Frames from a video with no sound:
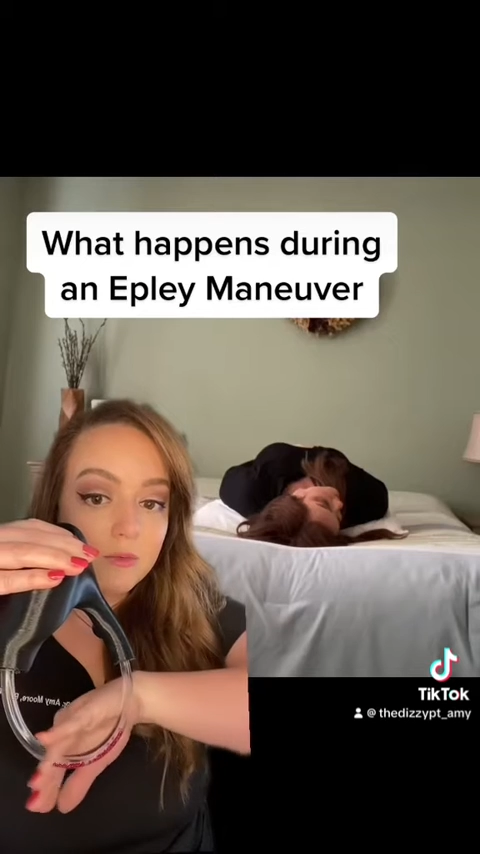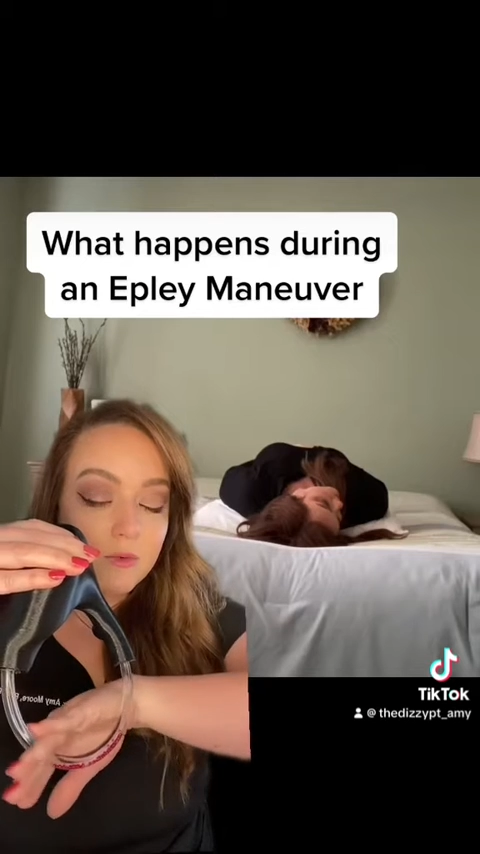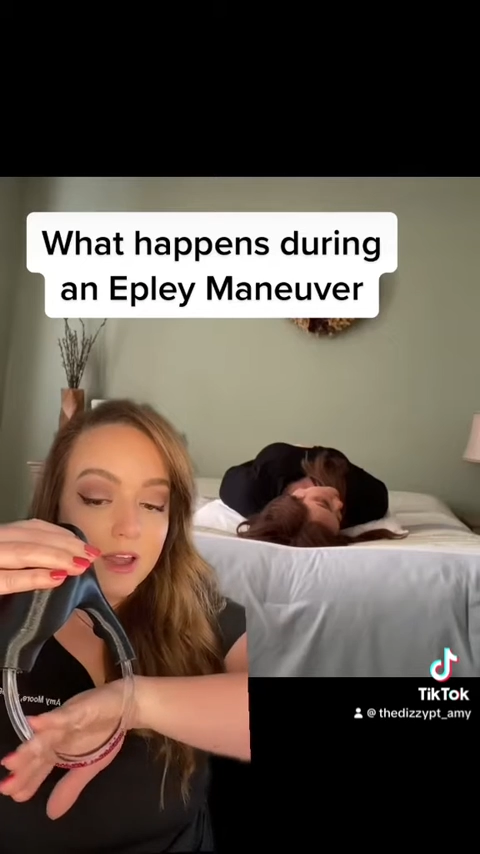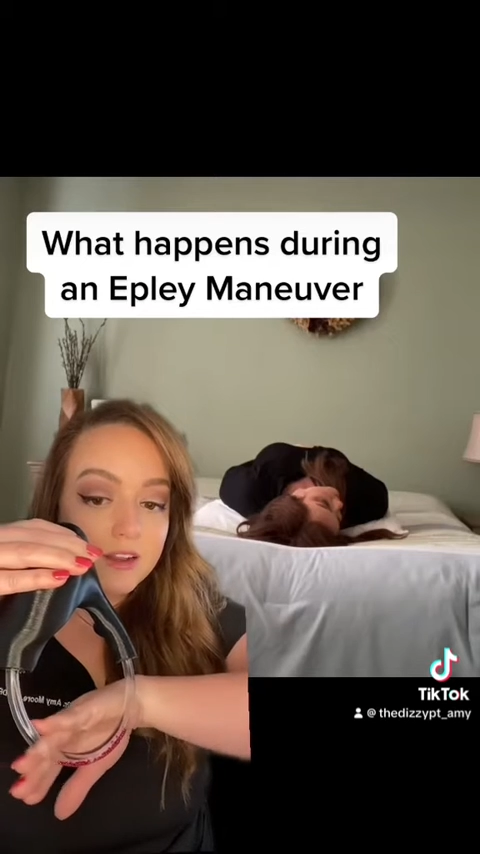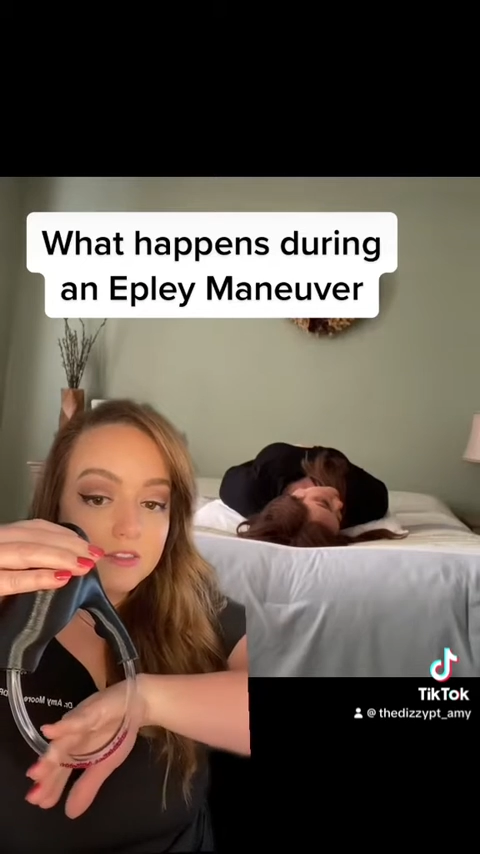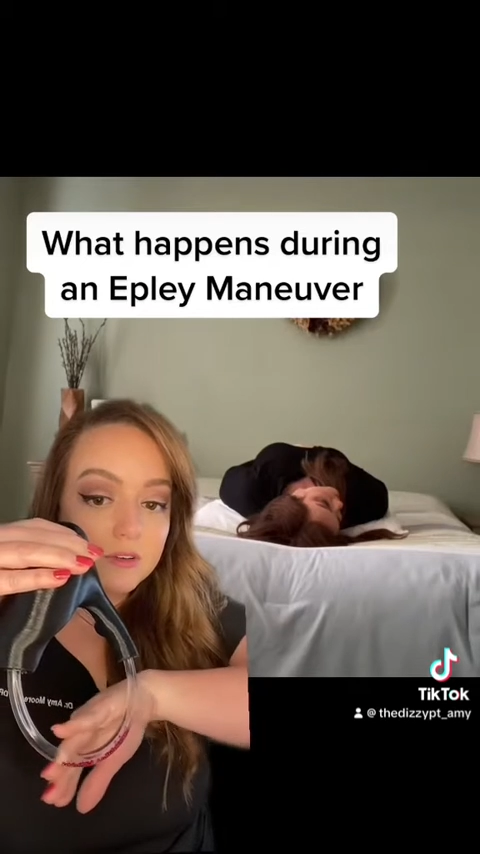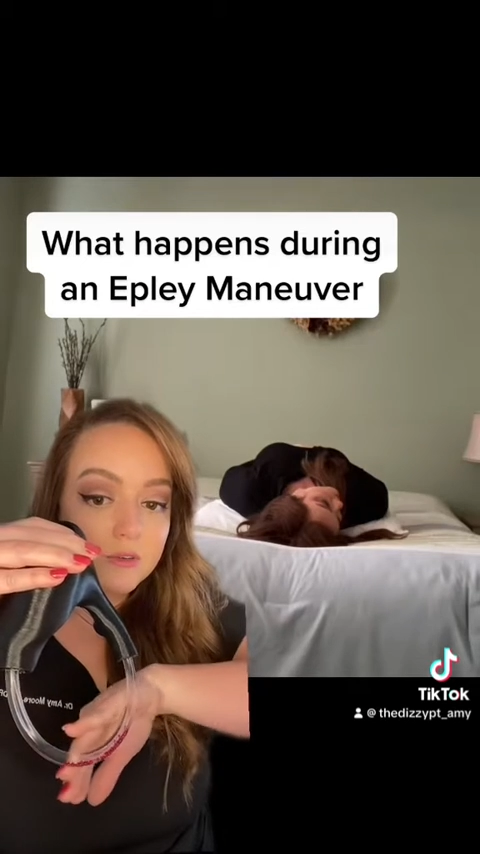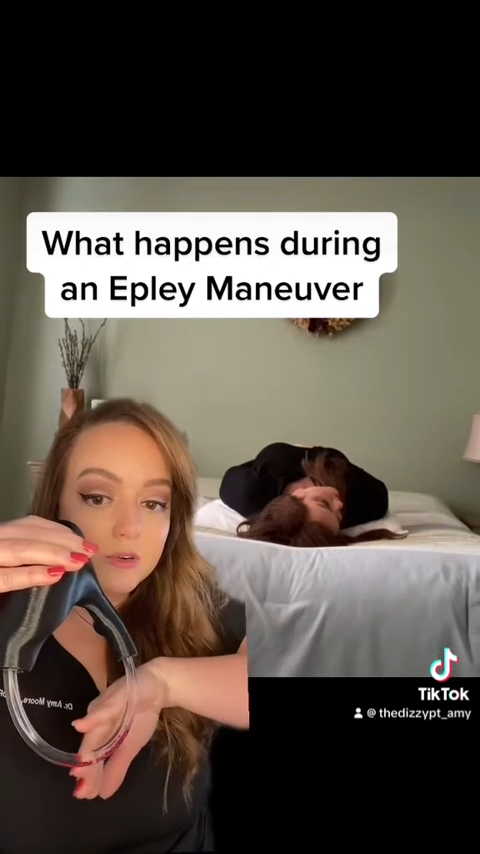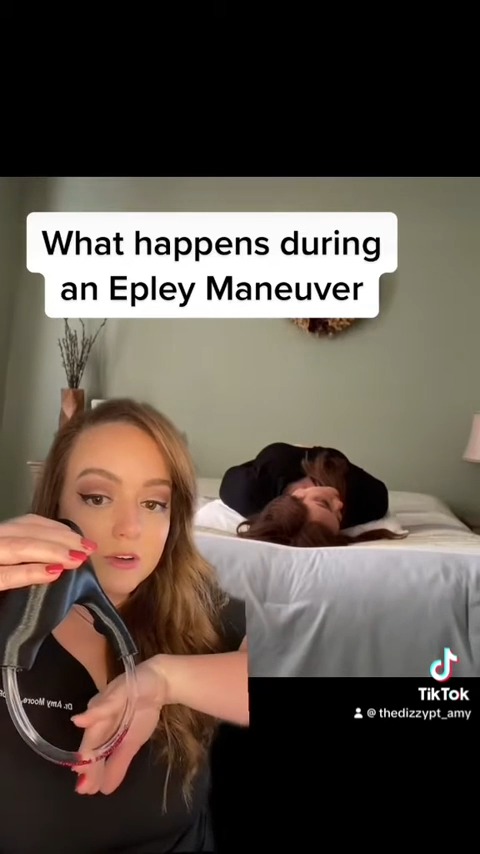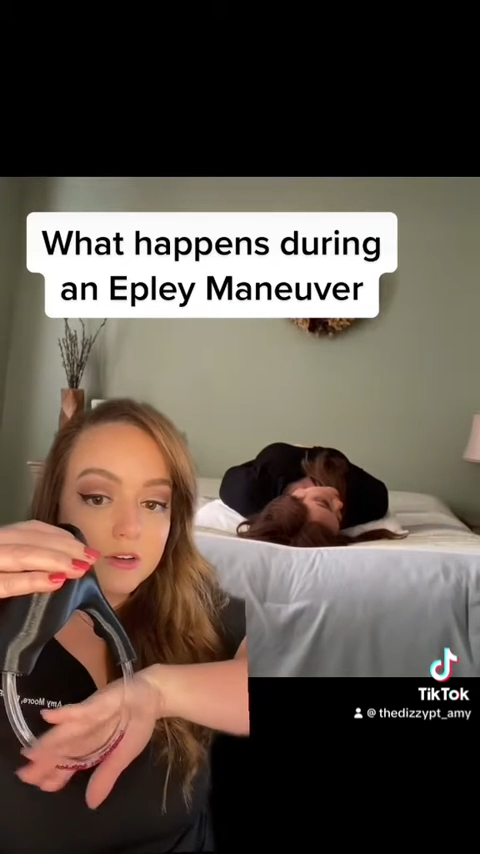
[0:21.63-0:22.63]
right at the
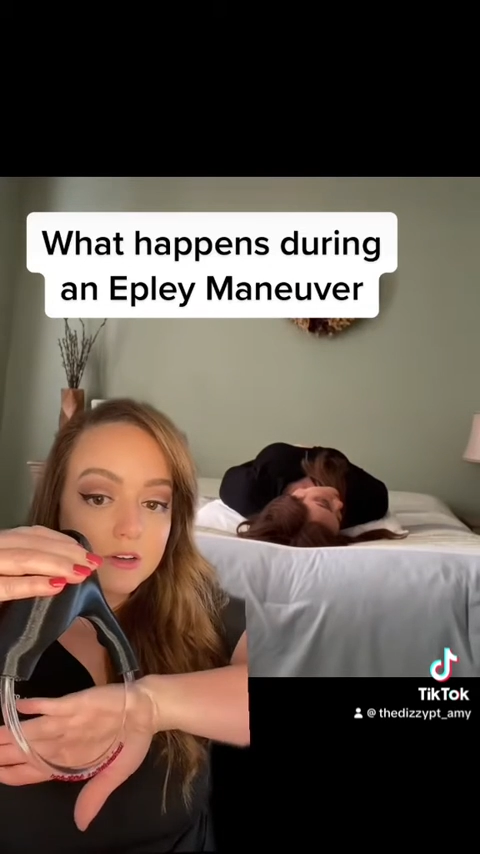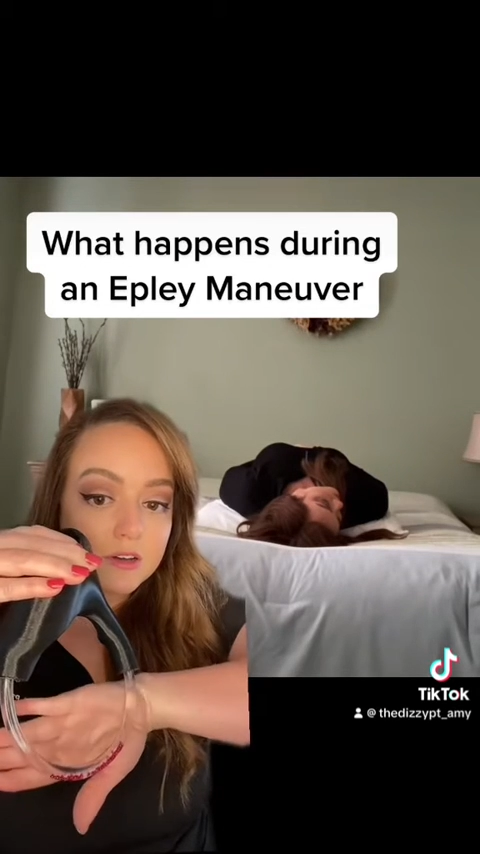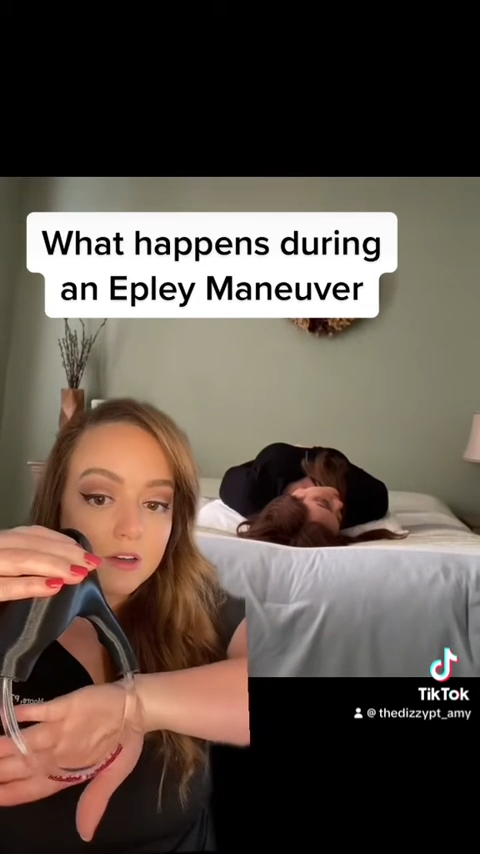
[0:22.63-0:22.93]
crook